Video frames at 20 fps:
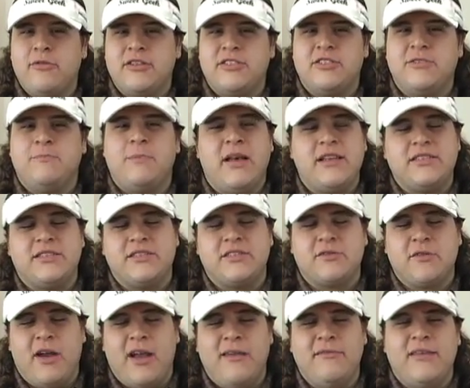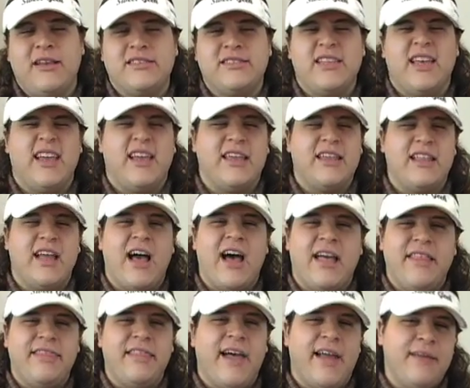which is best described as like an
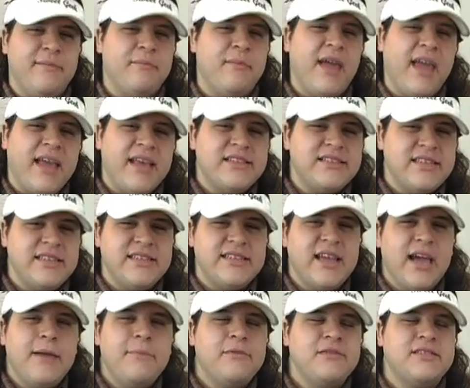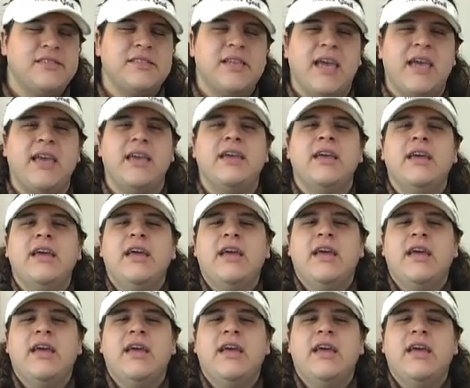online magazine type of site.